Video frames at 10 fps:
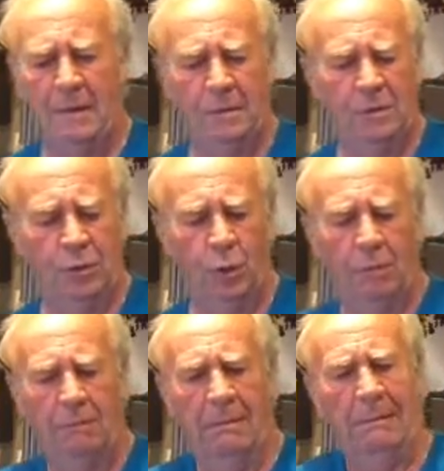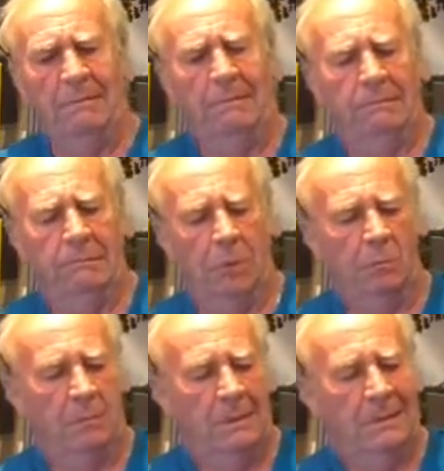so
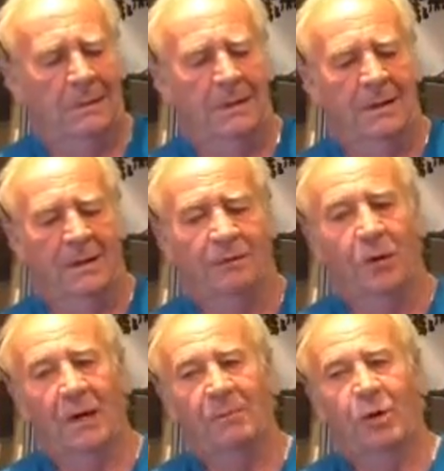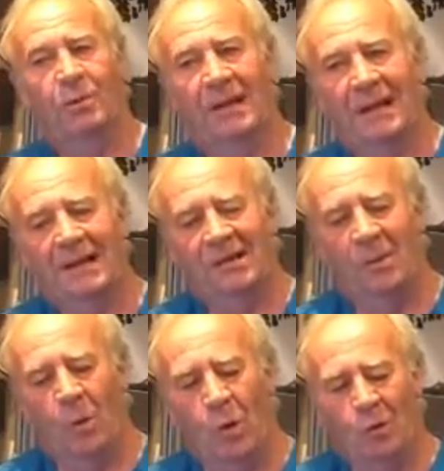I've got to get propped in against
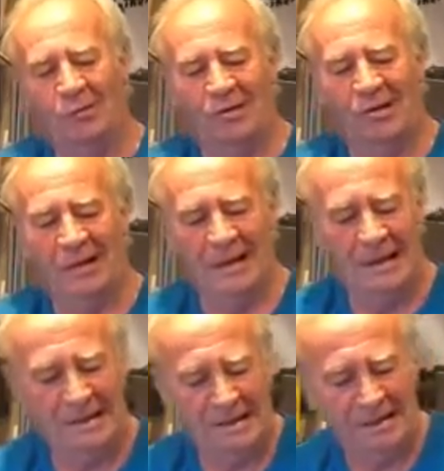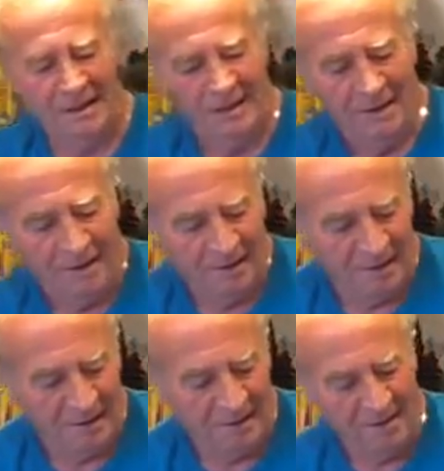the wall just in case.
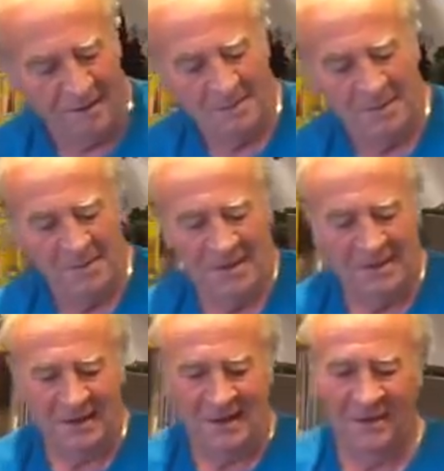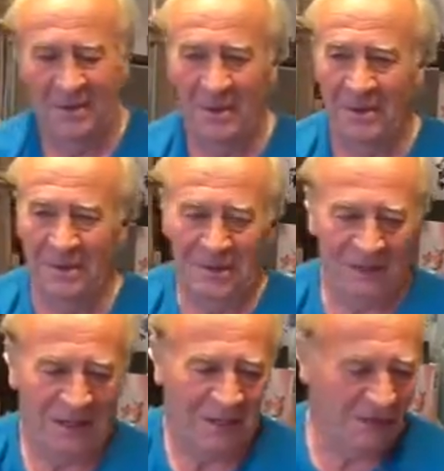It says to get
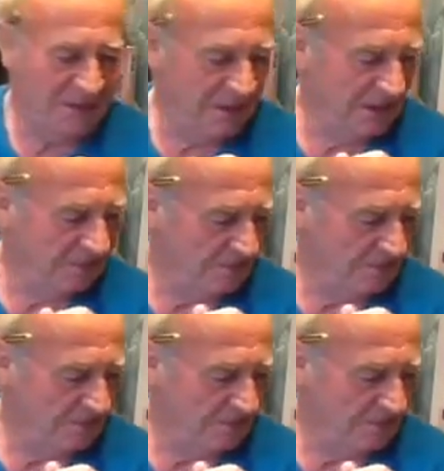standing there.